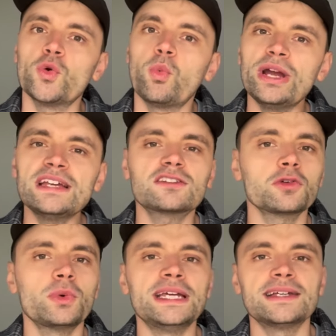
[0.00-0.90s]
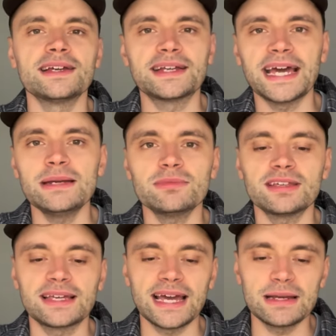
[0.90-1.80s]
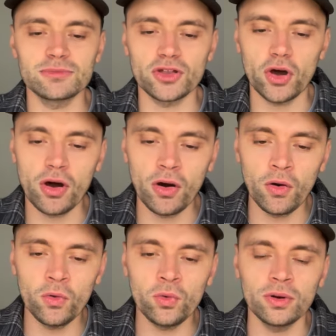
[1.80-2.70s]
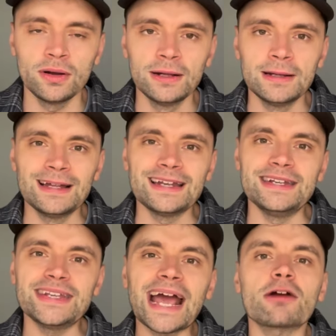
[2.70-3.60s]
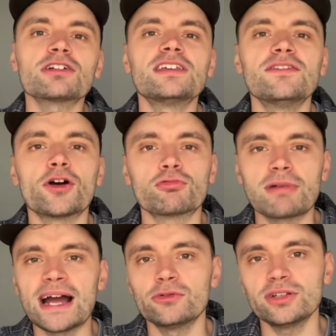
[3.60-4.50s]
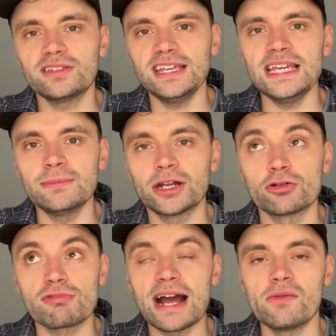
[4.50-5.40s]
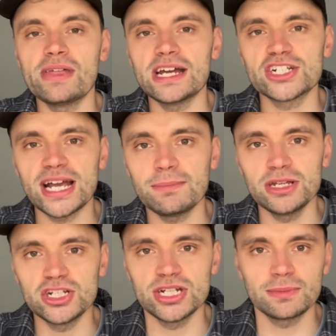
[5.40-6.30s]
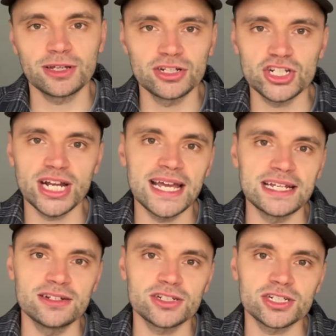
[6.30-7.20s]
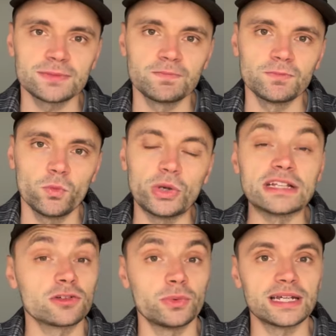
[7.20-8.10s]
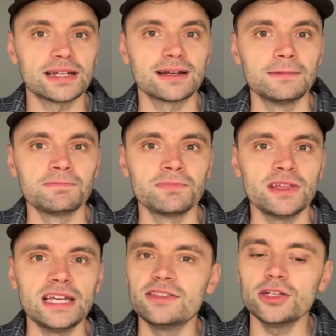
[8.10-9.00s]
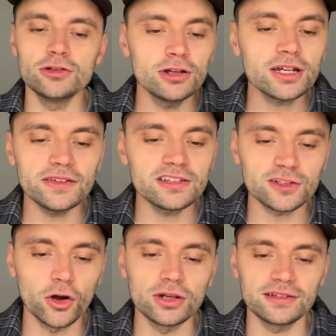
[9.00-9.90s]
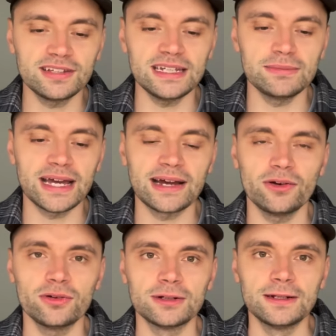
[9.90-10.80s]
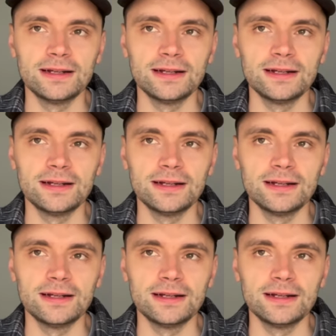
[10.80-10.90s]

week to week, game to game, the whole narrative around a team and around their championship can change week to week. In that you look at this Scotland team now,